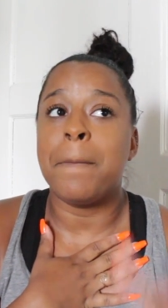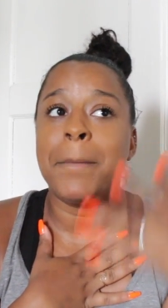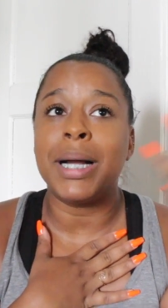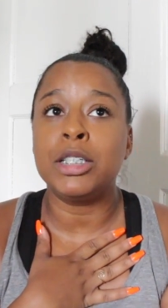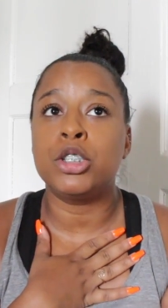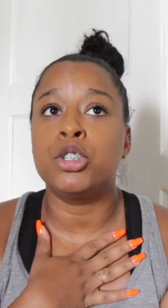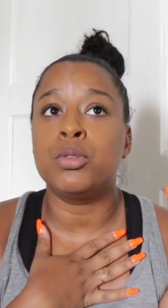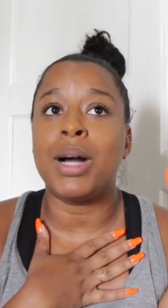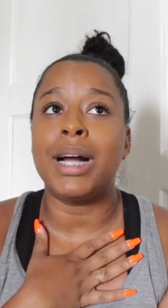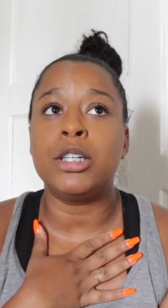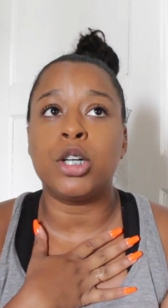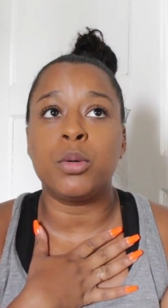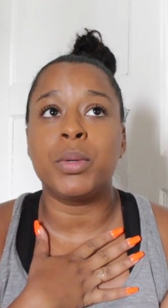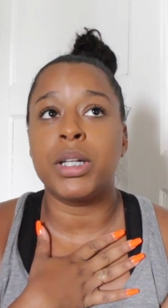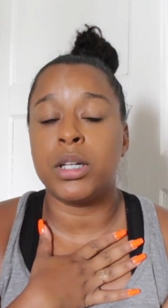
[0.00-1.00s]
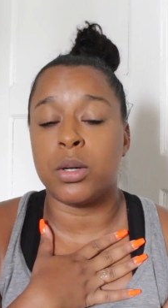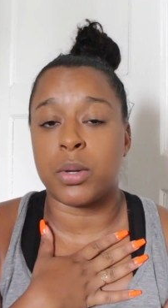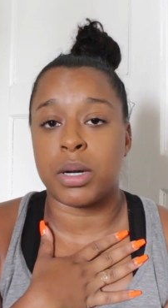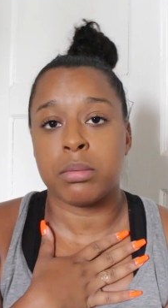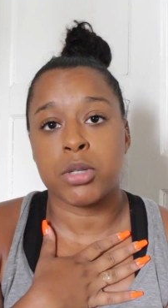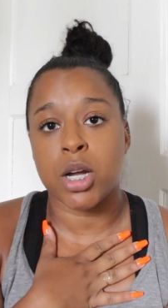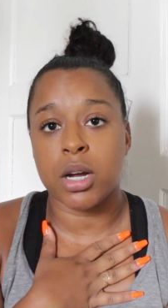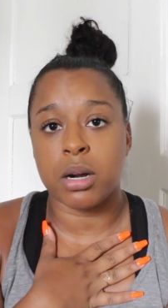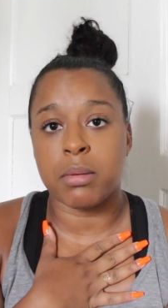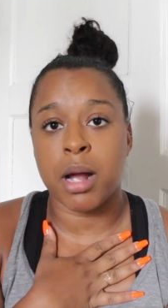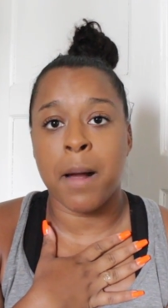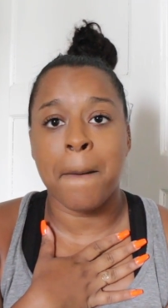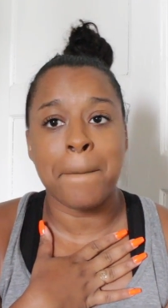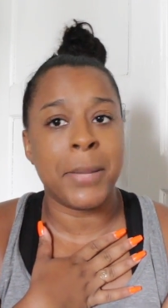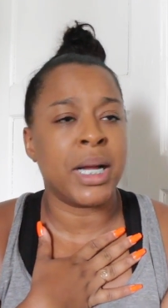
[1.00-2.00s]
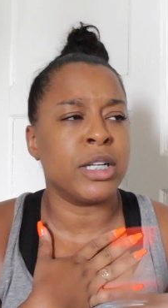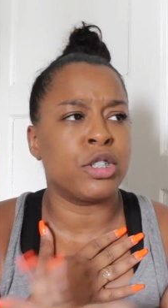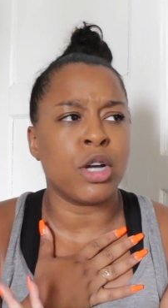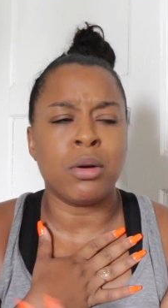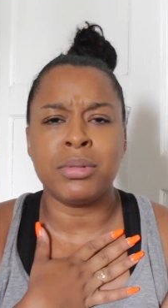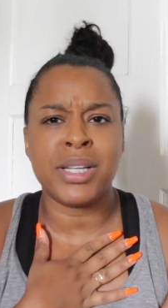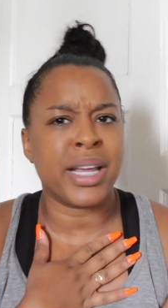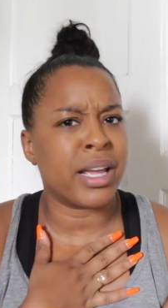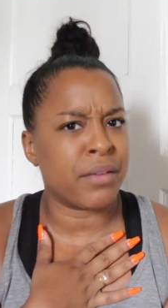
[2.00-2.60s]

Mind you, I don't really know what I'm talking about, but don't take